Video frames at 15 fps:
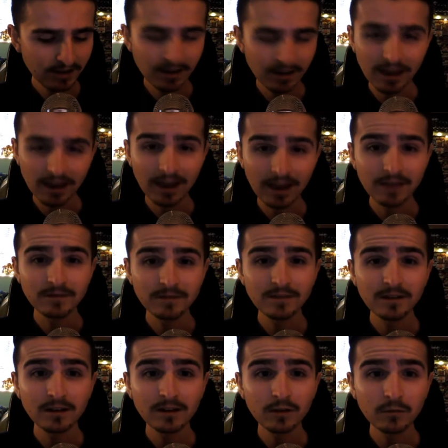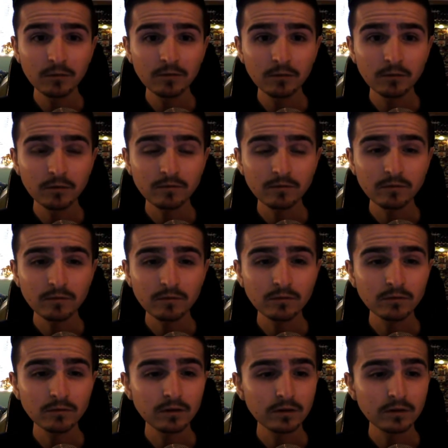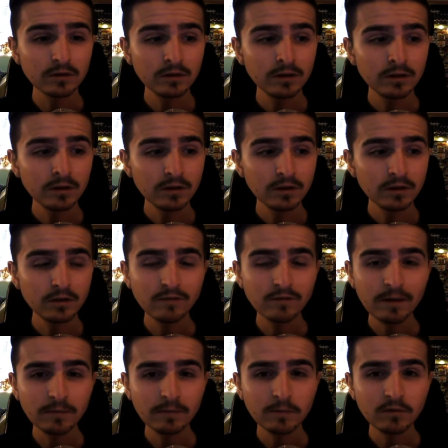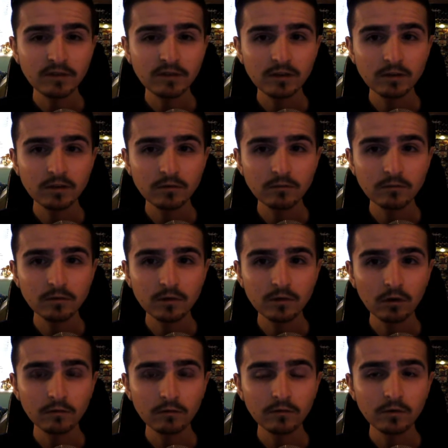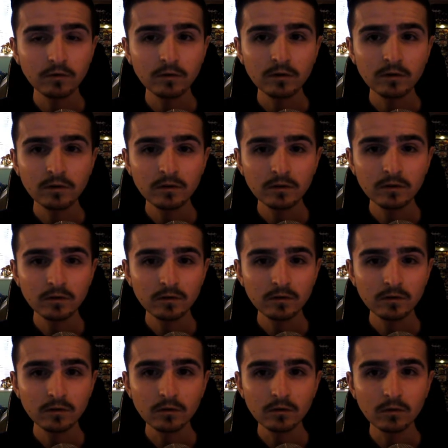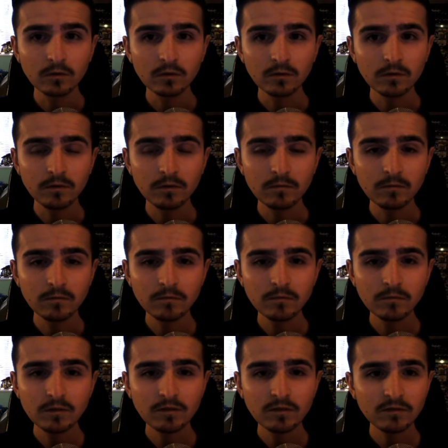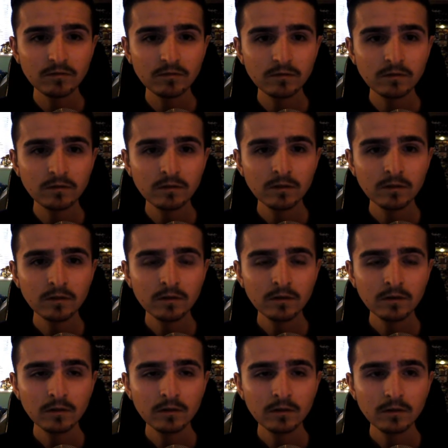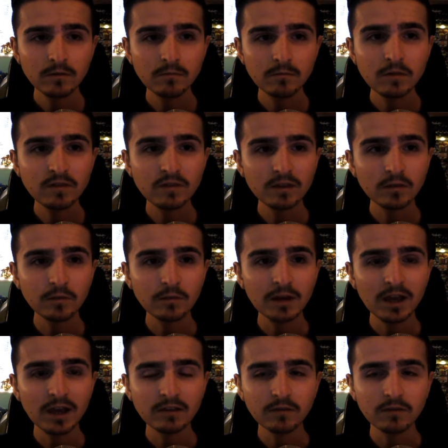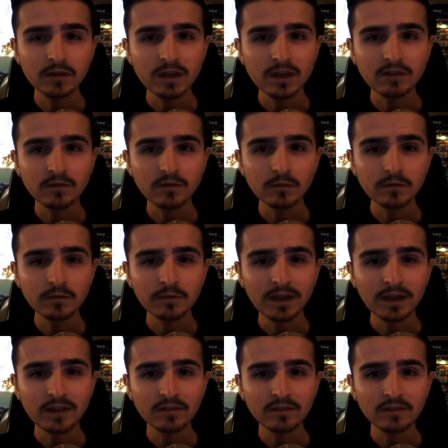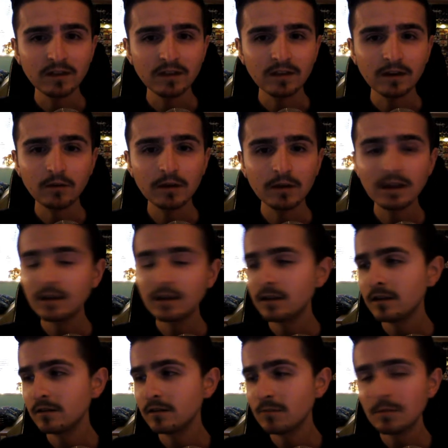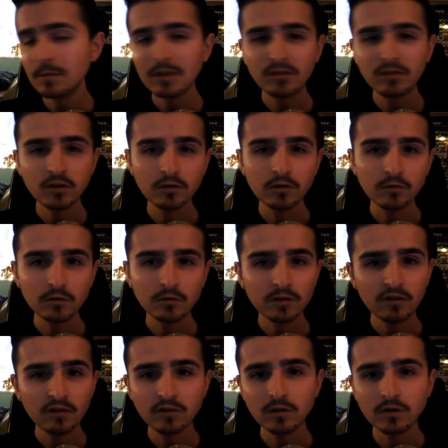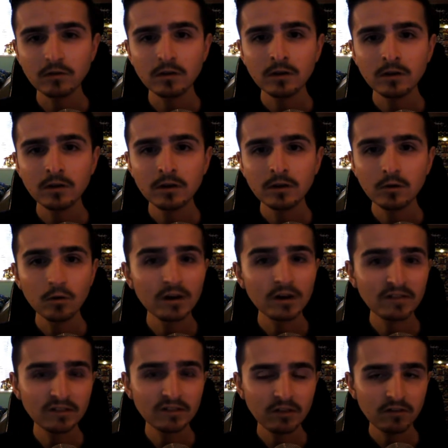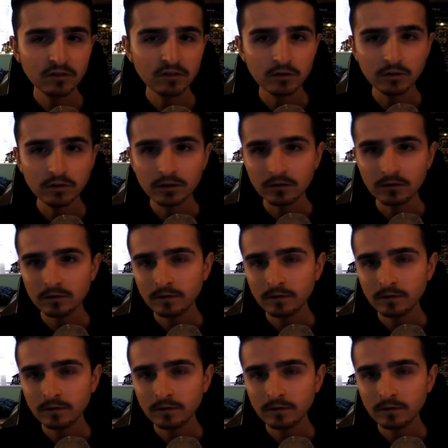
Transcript: And along with all the rap music you could long for, or we just music that we liked over the years that we'd play, just like, oh yeah, remember this tune, or listen to this tune, you know.